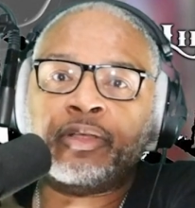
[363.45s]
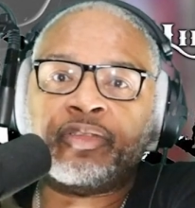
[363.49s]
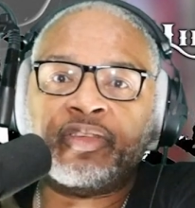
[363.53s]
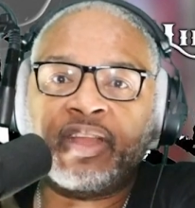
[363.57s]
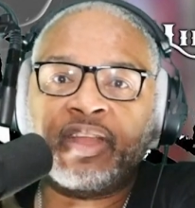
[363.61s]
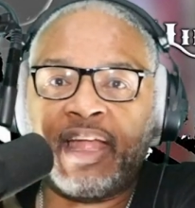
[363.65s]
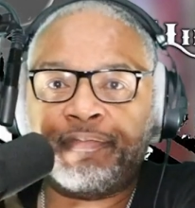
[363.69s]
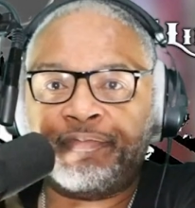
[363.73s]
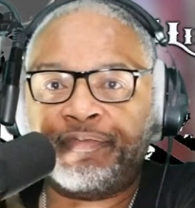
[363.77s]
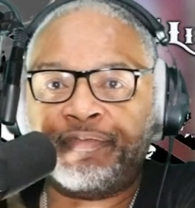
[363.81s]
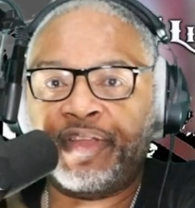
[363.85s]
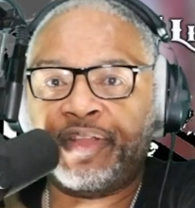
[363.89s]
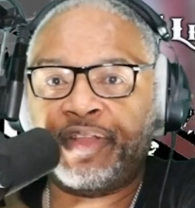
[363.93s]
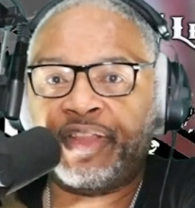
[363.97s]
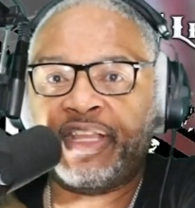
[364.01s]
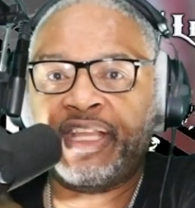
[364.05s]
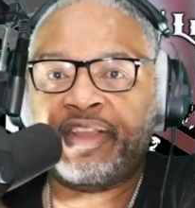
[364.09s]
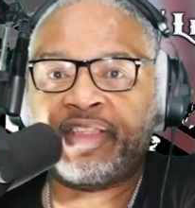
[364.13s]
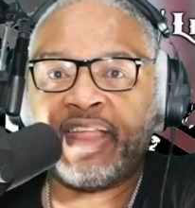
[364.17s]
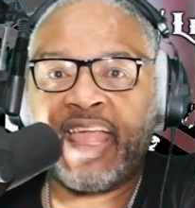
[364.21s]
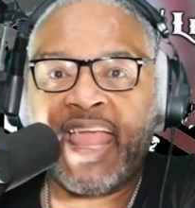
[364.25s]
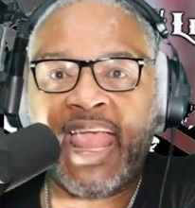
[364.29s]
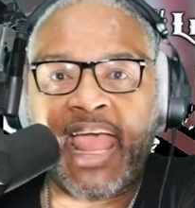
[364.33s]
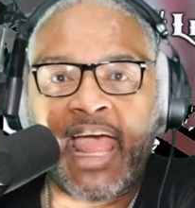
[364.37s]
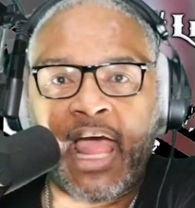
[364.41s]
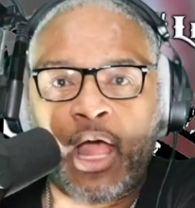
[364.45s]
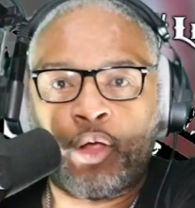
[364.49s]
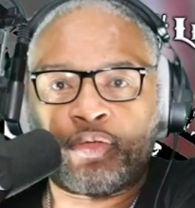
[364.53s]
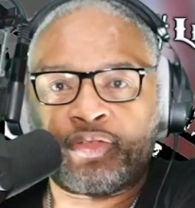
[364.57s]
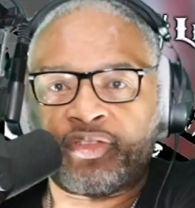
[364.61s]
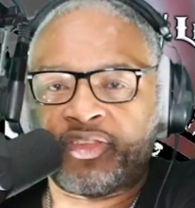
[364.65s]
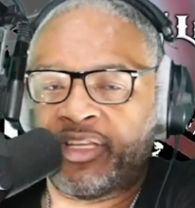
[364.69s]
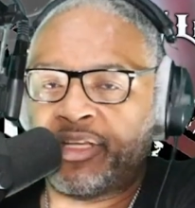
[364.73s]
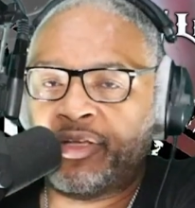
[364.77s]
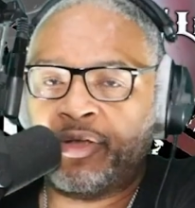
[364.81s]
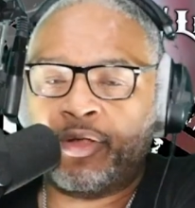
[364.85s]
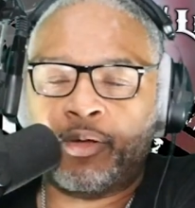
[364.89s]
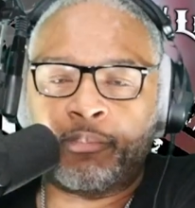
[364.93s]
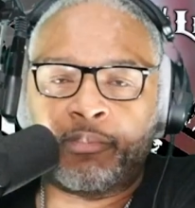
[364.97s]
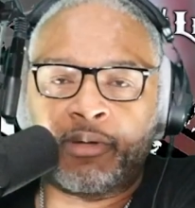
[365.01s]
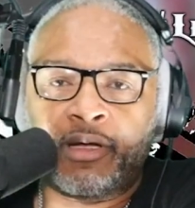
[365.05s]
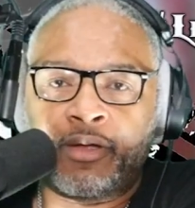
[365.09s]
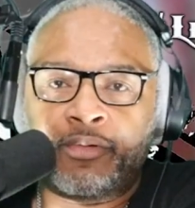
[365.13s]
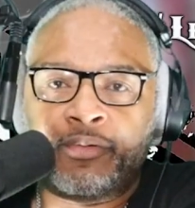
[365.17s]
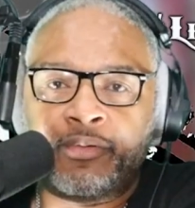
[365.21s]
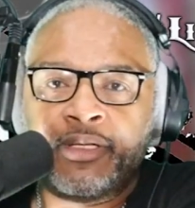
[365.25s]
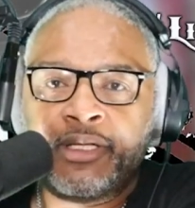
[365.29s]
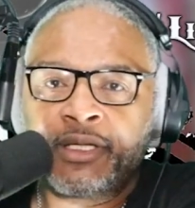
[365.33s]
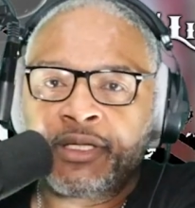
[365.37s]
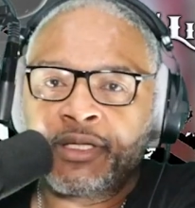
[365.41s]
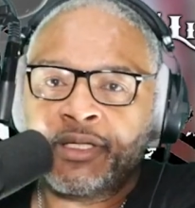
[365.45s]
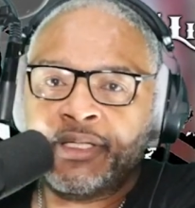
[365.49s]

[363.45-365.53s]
It's not 50,000 no more.